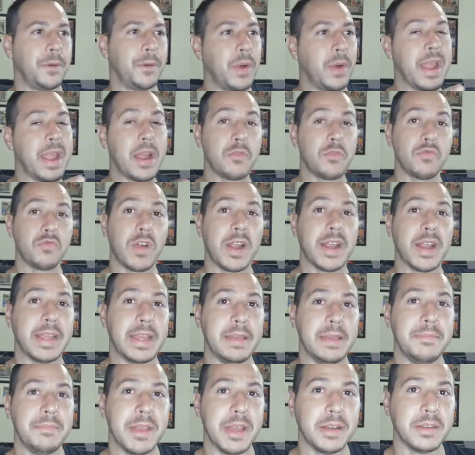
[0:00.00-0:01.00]
The way I
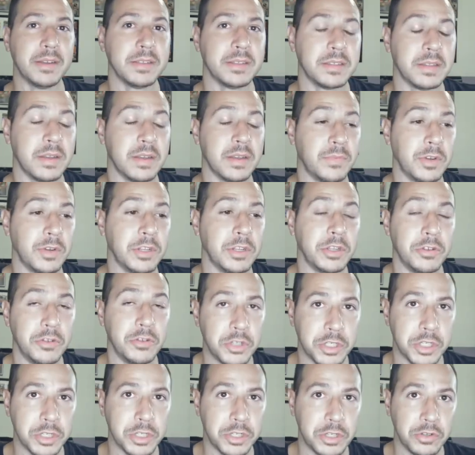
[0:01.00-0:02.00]
write emails and what
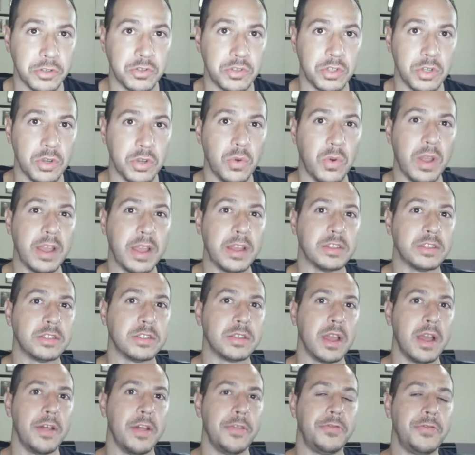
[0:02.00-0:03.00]
you should do too
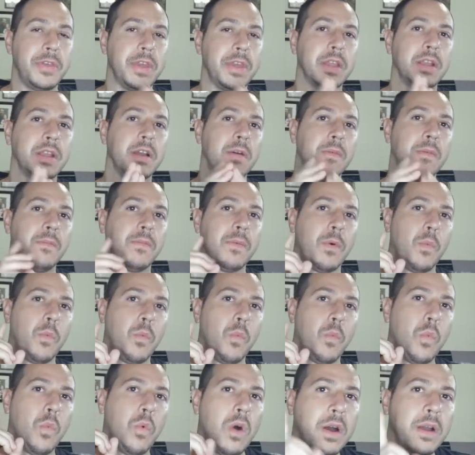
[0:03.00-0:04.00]
is think of
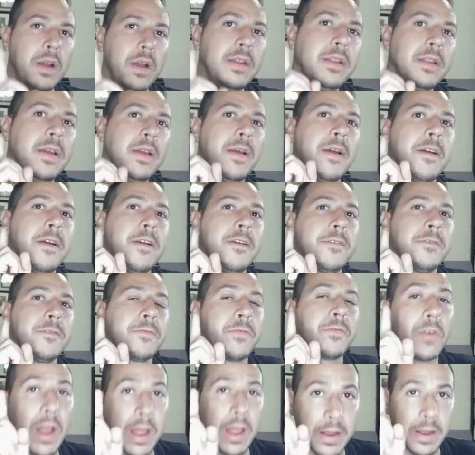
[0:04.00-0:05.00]
one
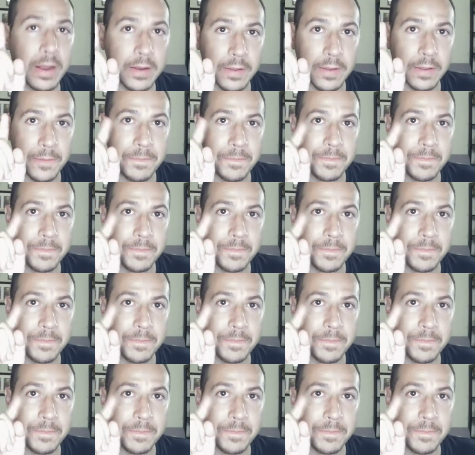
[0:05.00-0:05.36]
friend,